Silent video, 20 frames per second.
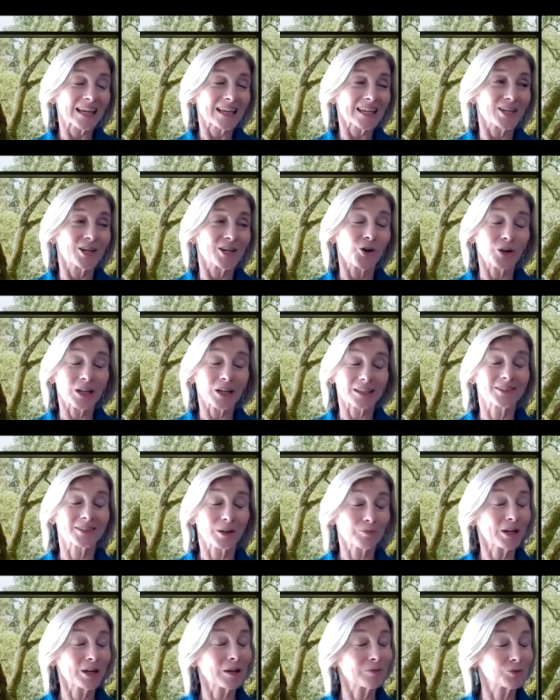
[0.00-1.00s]
You know, it's
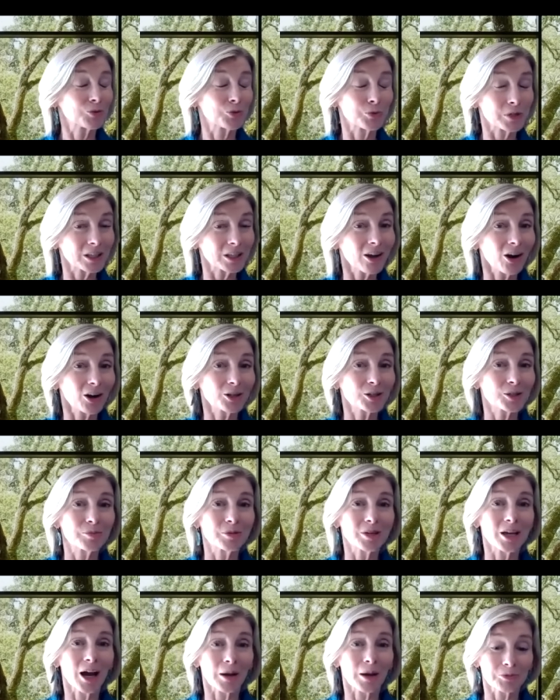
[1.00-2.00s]
sometimes really hard to
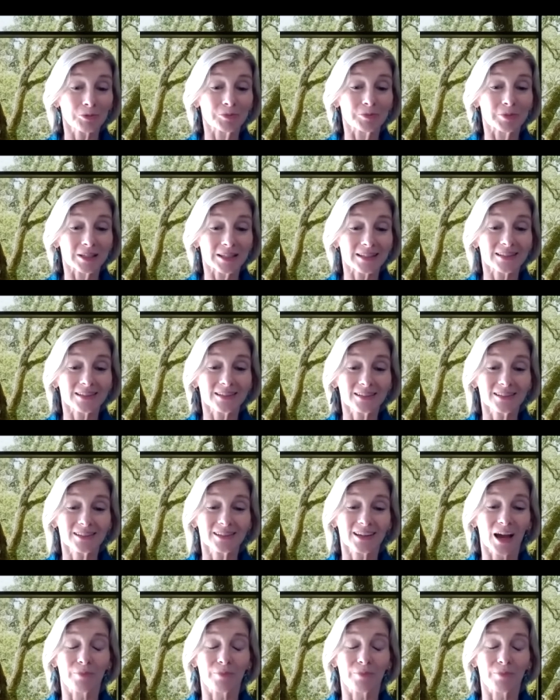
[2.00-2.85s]
be optimistic